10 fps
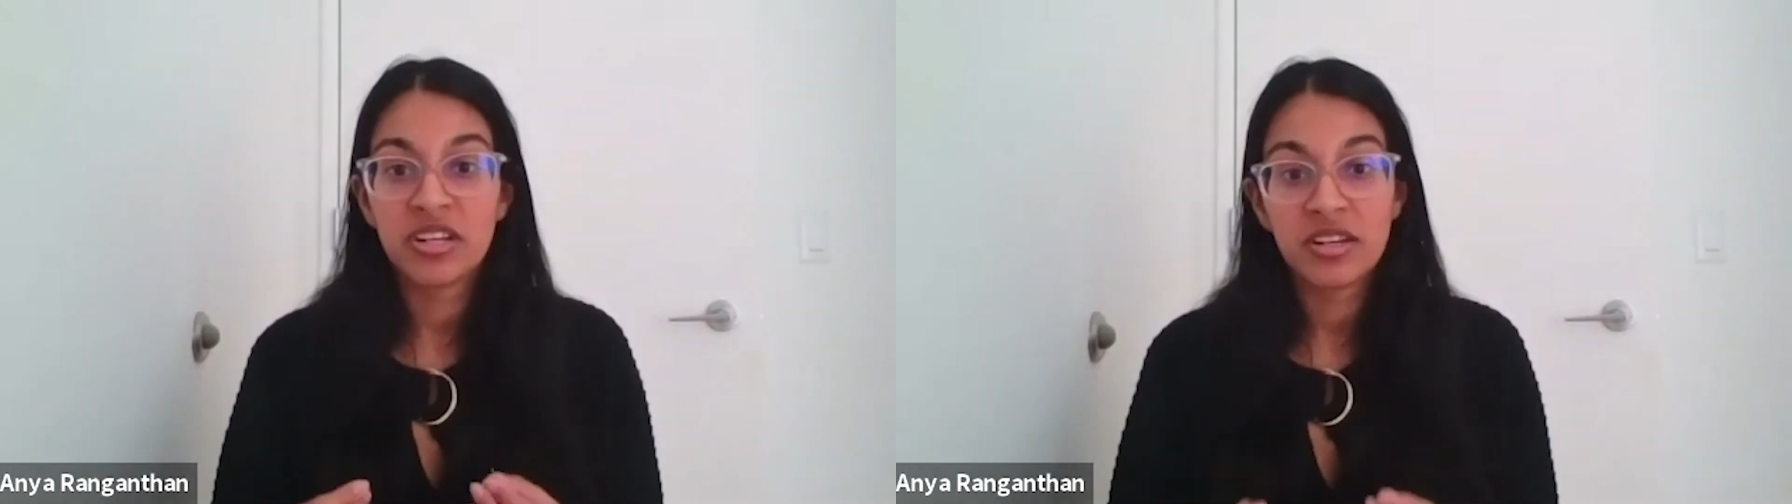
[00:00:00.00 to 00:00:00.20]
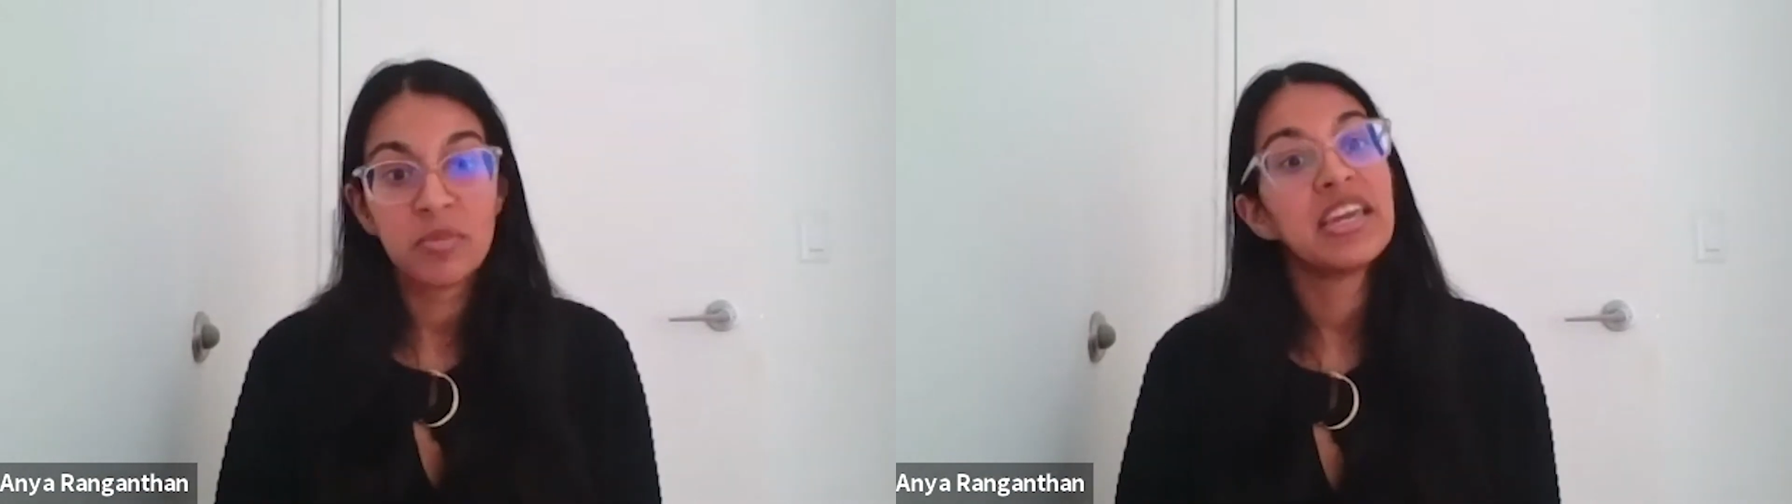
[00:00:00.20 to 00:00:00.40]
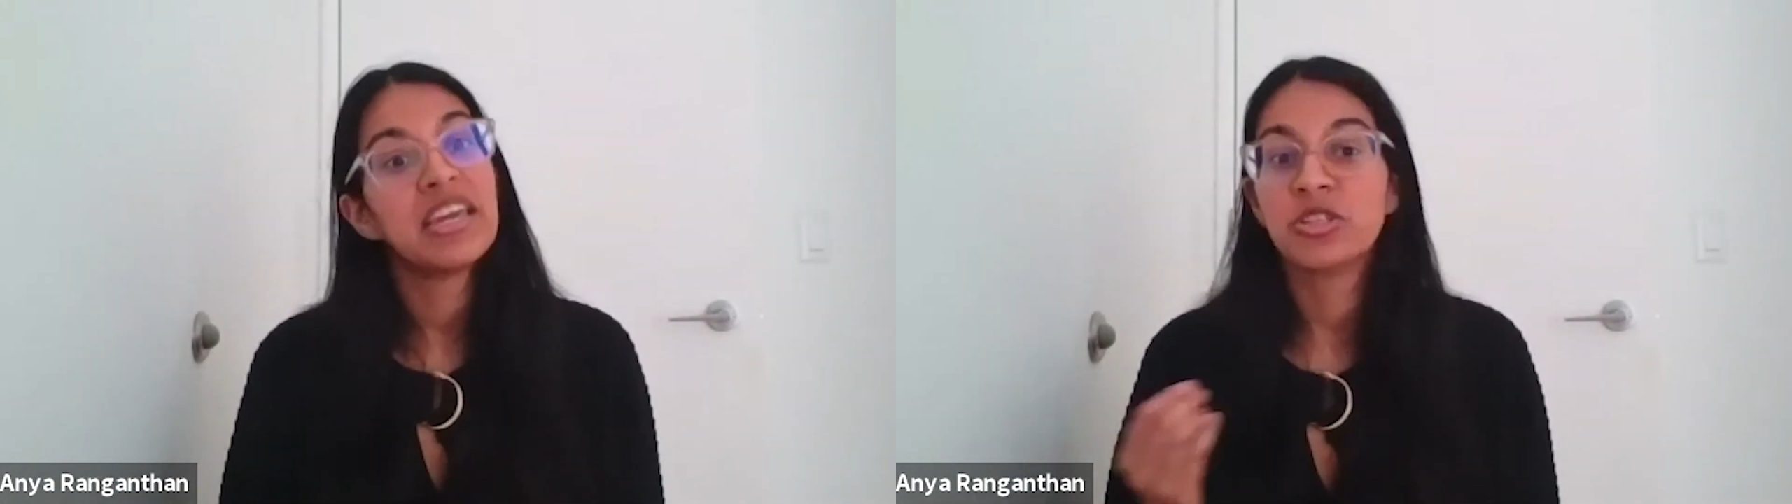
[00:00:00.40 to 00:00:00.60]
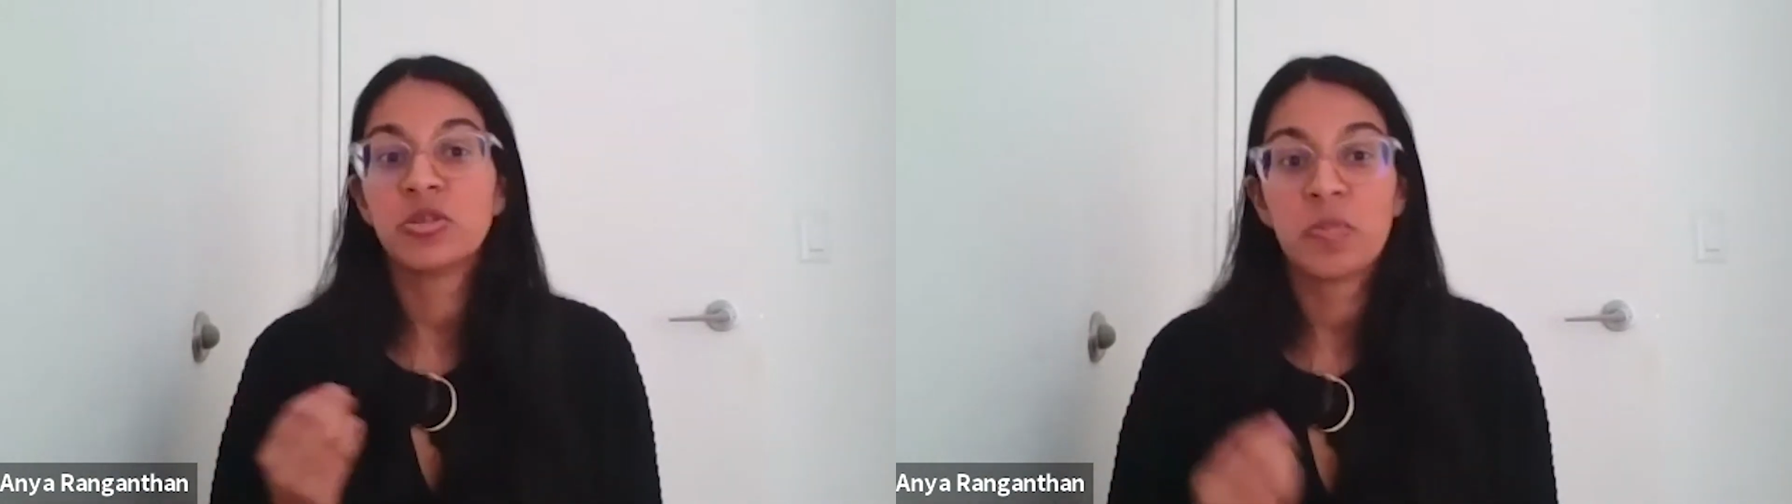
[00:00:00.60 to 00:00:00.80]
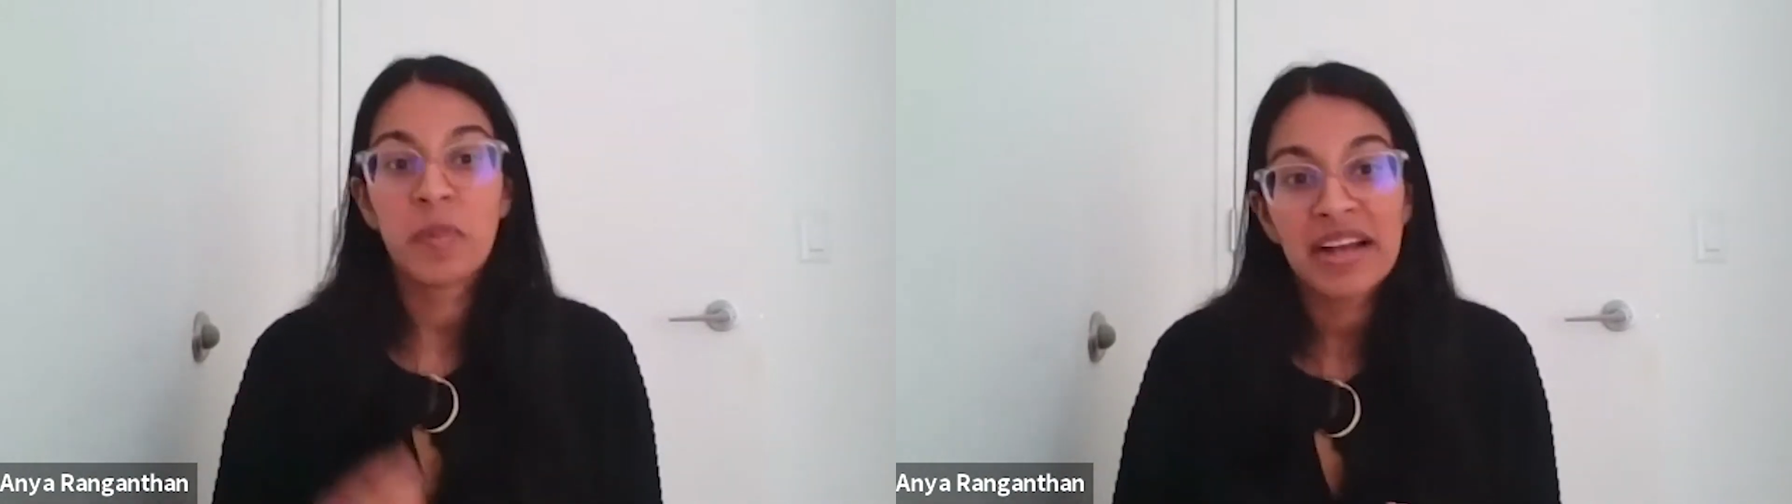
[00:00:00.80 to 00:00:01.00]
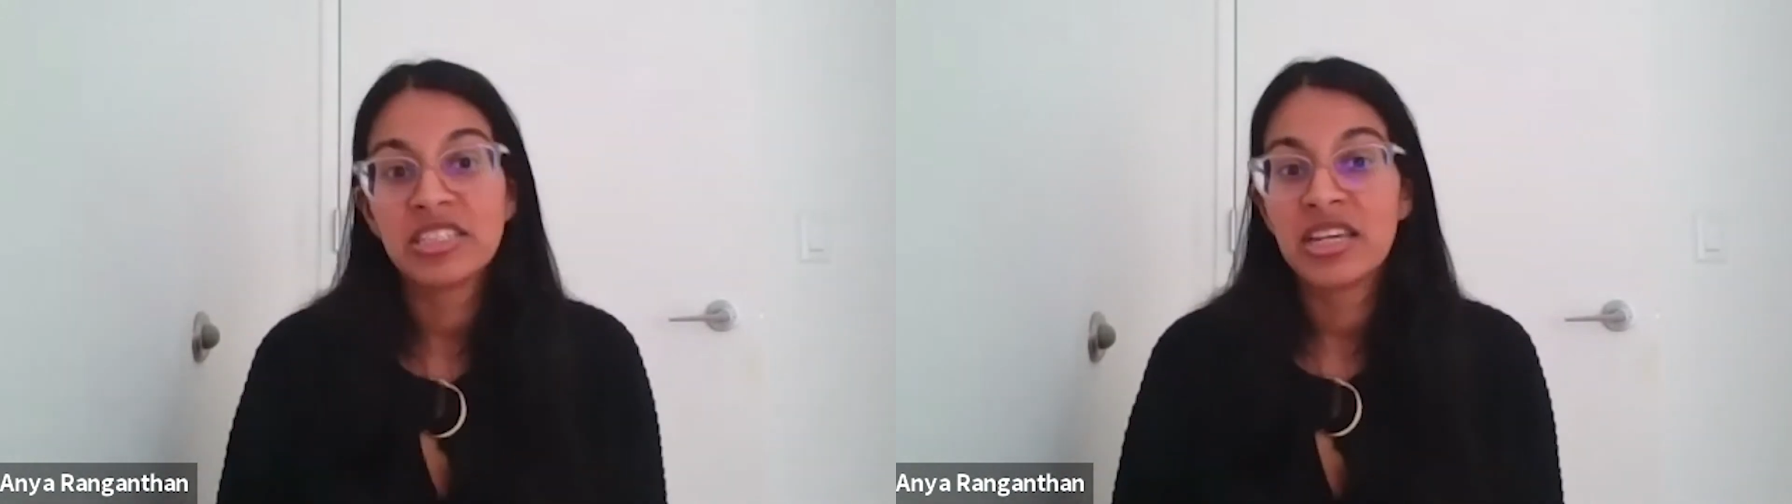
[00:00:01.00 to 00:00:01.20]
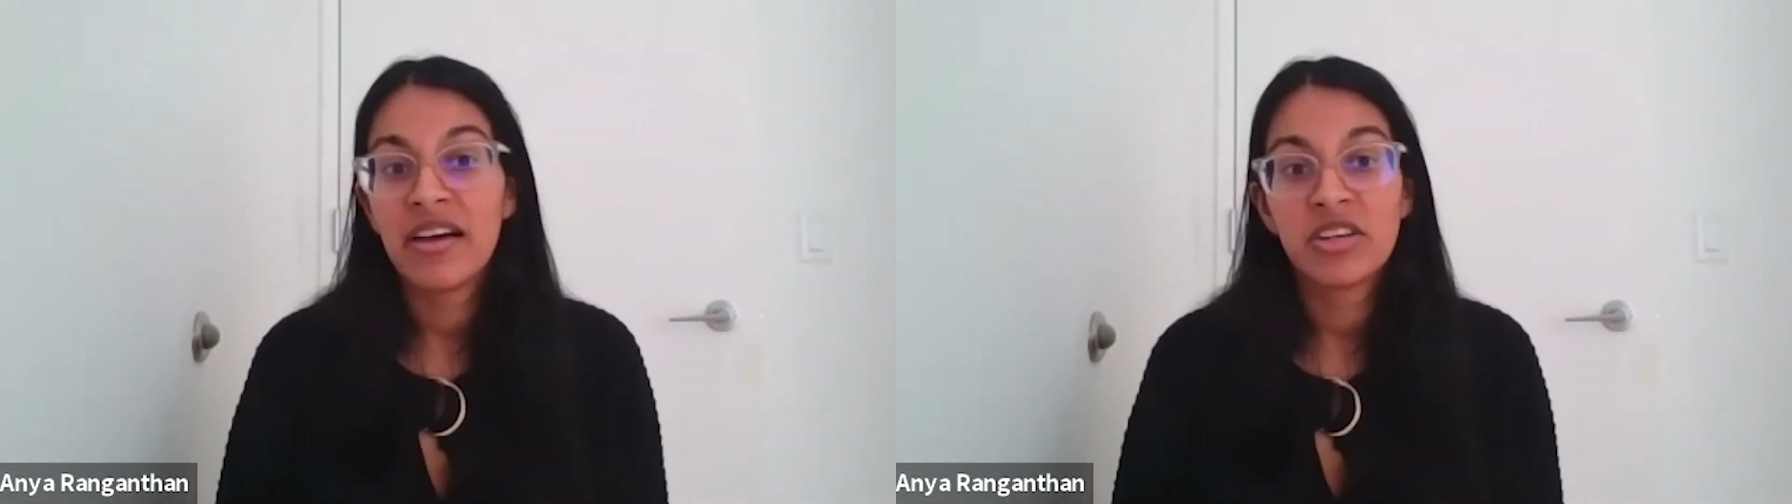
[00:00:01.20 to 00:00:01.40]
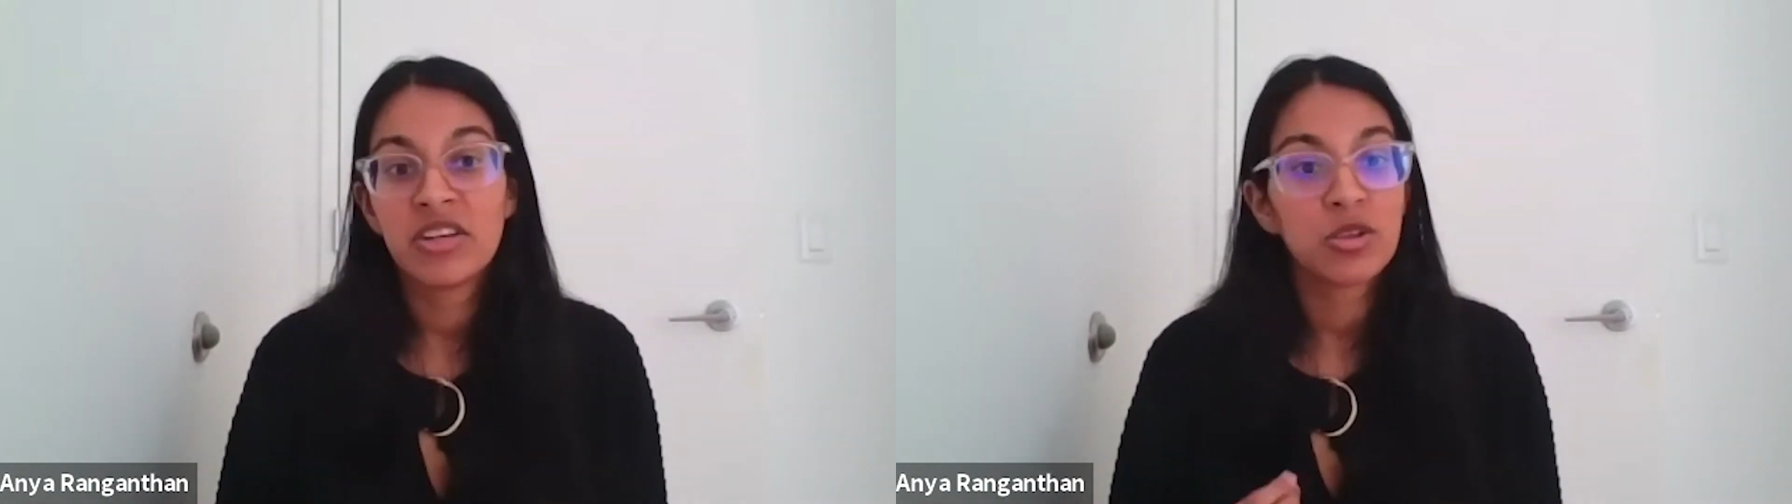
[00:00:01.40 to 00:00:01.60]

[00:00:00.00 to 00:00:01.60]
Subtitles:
to be introspective and